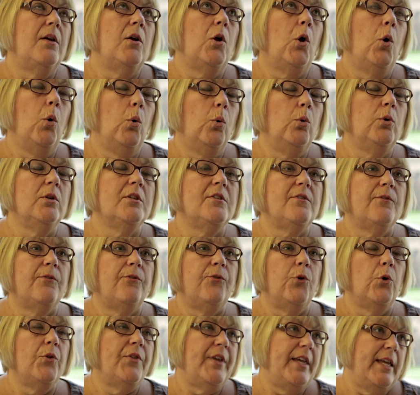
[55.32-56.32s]
called
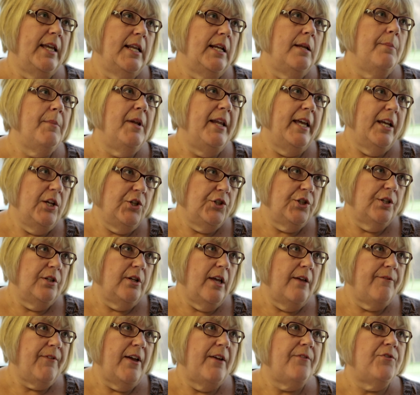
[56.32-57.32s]
for the
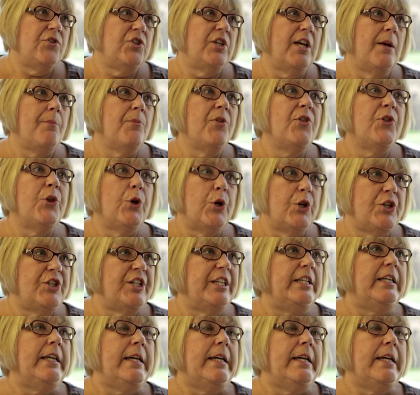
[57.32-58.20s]
elimination of FGM 30